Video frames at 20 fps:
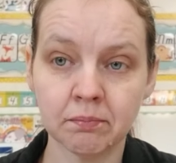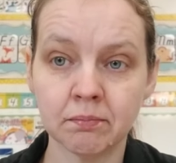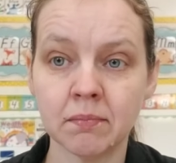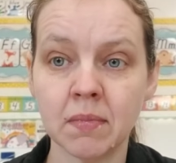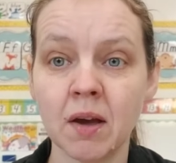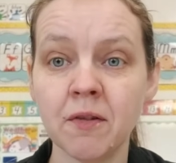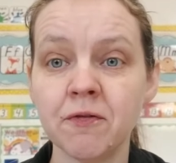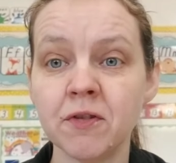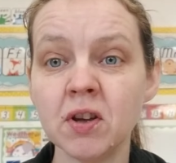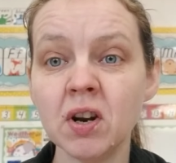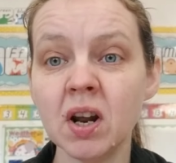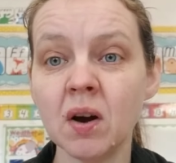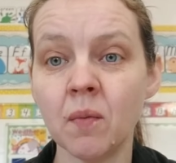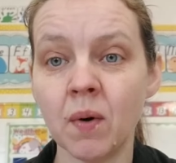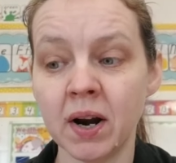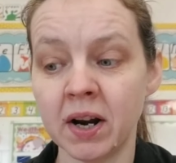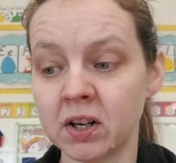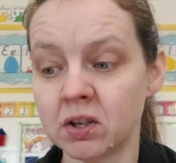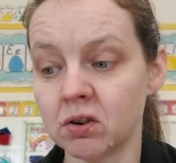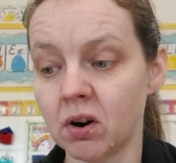If you didn't
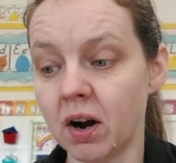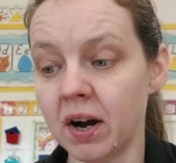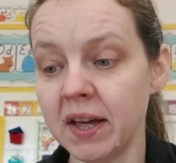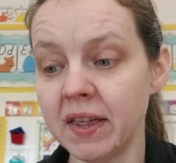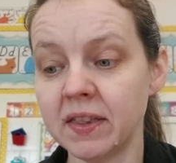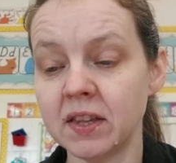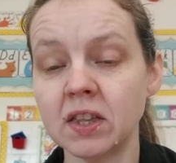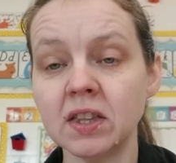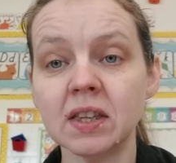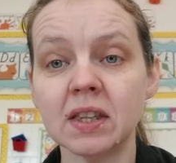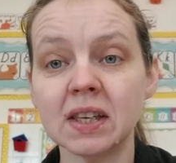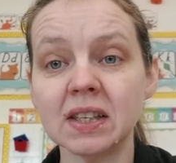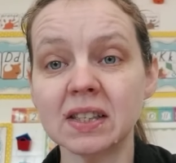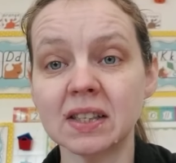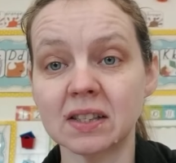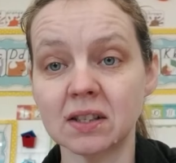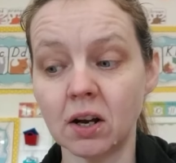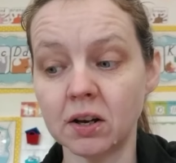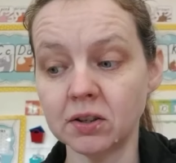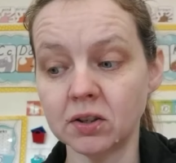want to draw it, this
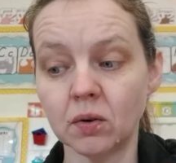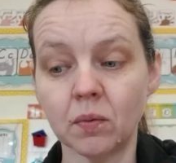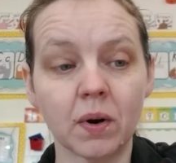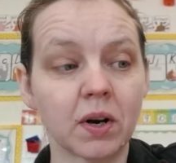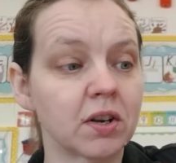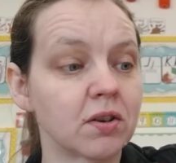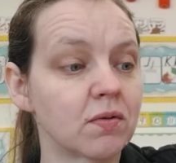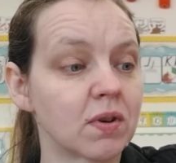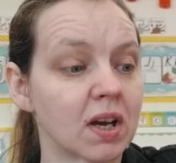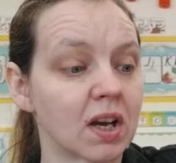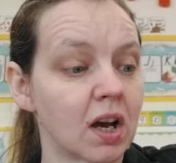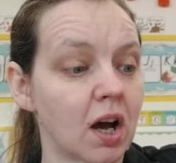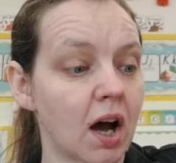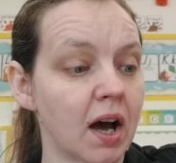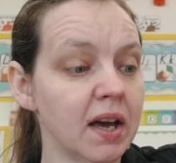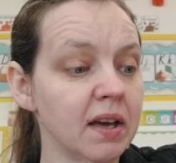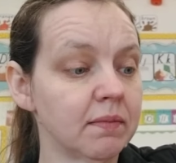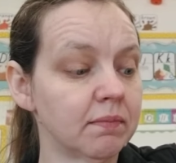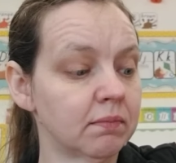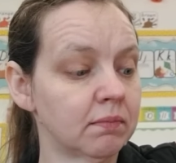is also where you can
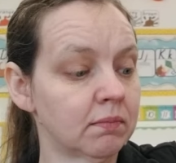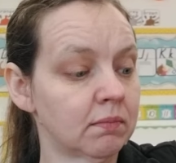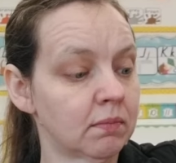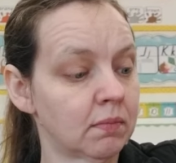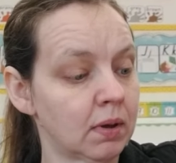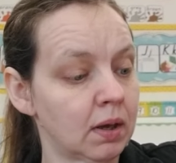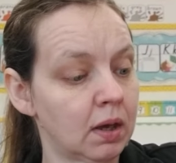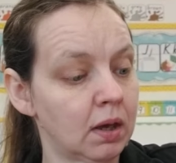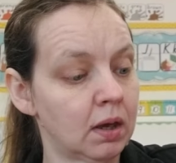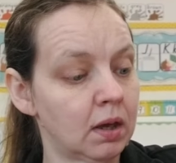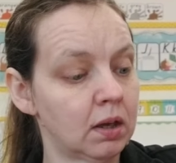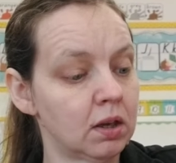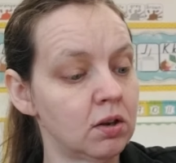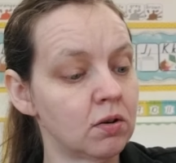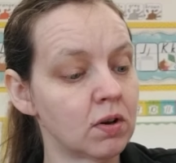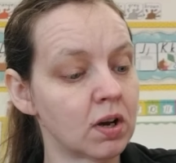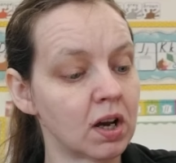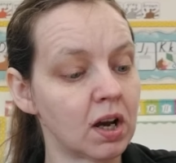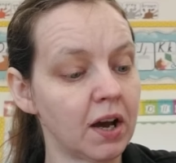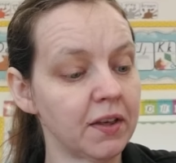cut. You
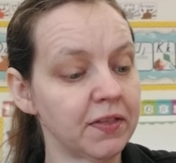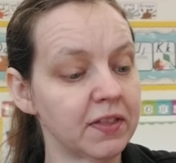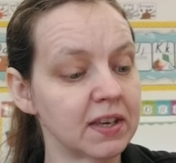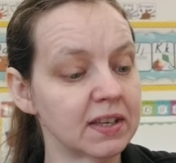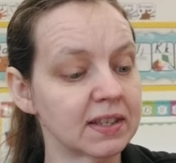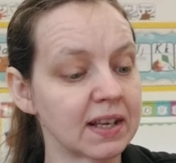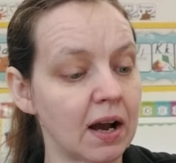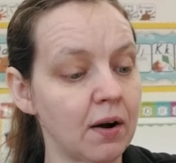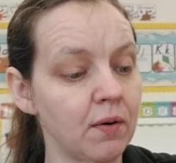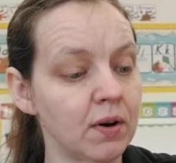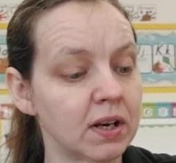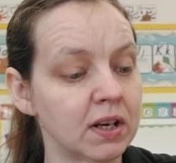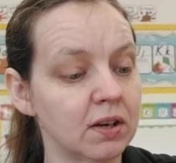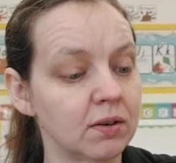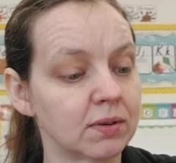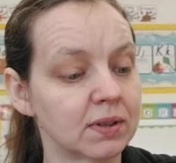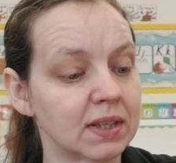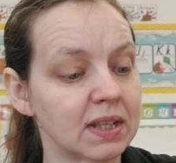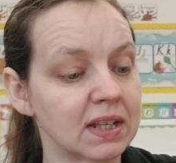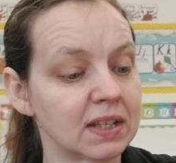can cut these out and
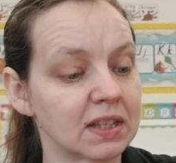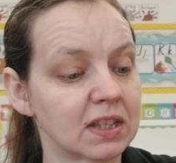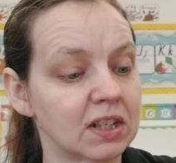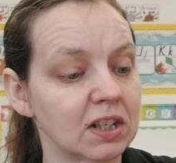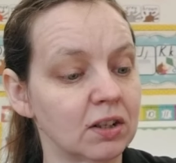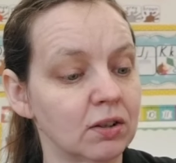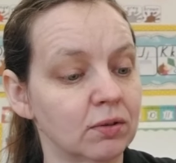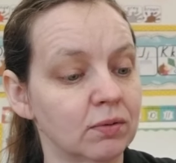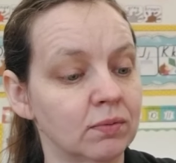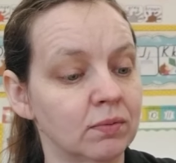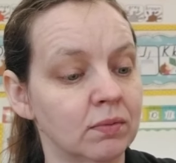use these too.